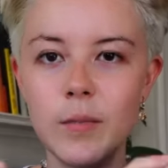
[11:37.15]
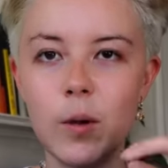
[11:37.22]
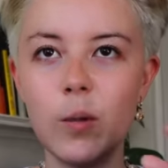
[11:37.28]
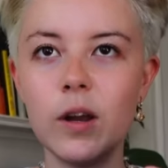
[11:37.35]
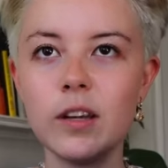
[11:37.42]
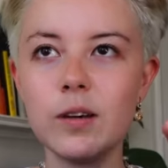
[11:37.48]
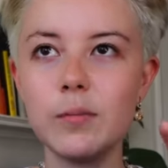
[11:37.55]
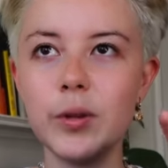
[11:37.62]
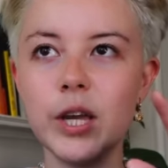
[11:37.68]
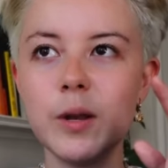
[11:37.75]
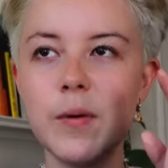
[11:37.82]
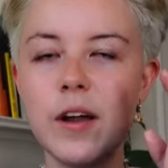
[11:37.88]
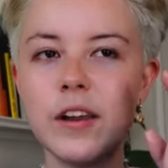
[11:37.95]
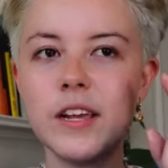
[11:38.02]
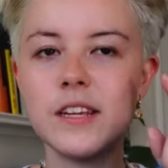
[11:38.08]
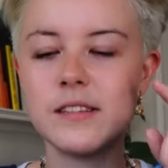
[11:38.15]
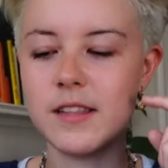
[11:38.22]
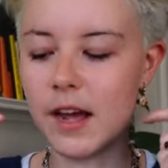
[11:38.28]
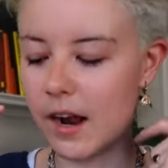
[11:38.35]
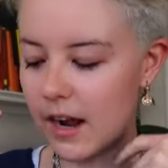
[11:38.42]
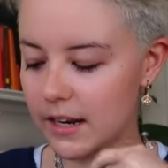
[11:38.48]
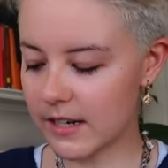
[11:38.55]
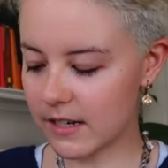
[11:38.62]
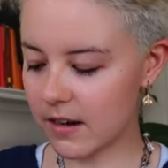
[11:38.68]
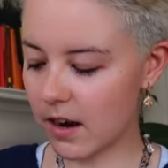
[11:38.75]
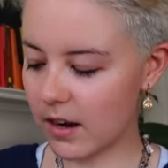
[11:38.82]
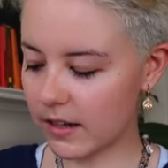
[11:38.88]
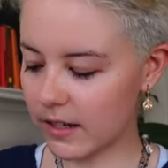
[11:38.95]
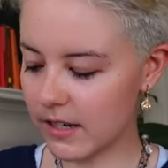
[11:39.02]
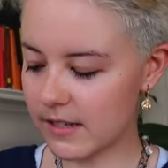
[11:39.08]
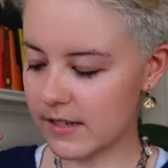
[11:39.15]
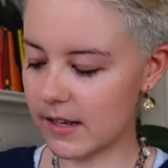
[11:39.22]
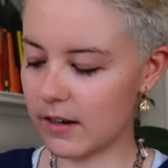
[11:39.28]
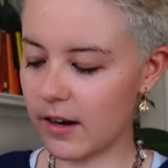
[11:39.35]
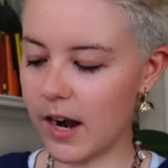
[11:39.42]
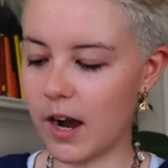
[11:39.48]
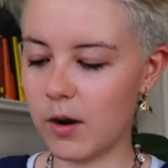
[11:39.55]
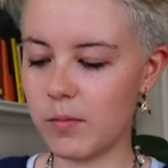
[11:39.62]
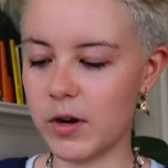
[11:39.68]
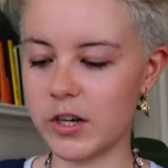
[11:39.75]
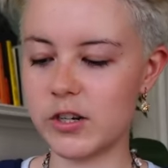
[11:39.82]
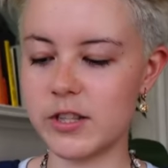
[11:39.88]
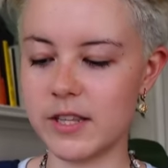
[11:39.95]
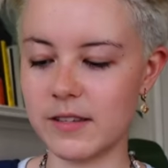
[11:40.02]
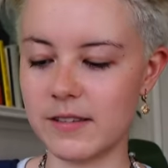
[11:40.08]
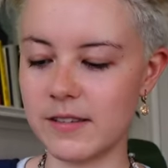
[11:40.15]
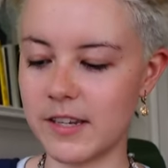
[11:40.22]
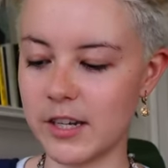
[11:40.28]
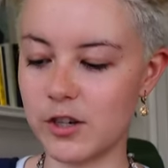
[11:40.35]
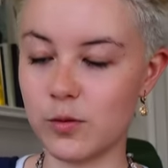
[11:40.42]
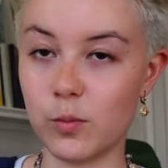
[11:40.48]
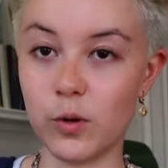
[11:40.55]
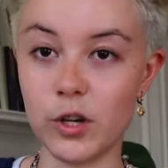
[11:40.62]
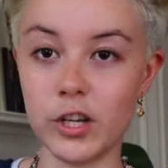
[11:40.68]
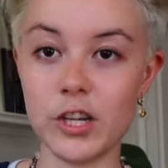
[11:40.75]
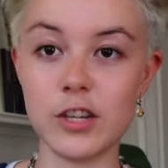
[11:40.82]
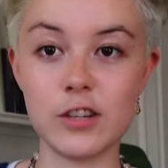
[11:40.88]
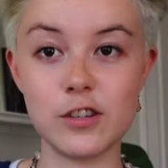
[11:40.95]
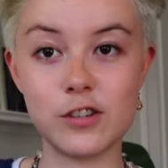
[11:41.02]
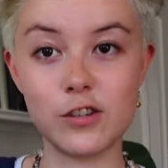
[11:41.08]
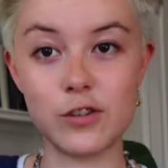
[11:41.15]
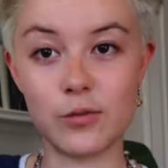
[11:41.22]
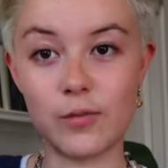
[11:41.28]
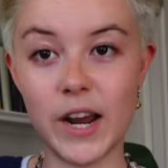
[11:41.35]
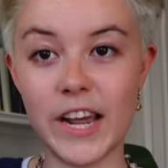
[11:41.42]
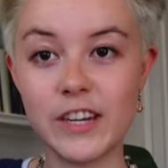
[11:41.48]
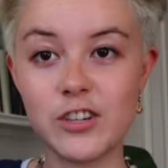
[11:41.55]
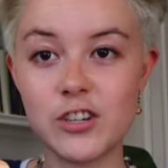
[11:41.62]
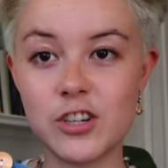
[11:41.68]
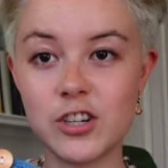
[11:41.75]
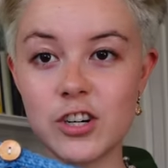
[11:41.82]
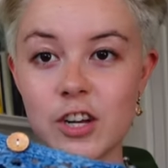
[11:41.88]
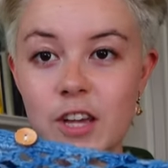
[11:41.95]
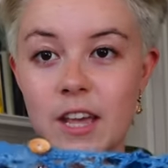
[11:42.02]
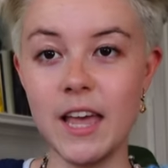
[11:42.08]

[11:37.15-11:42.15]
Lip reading: My one complaint about it is that I did not consider how much this stitch would stretch,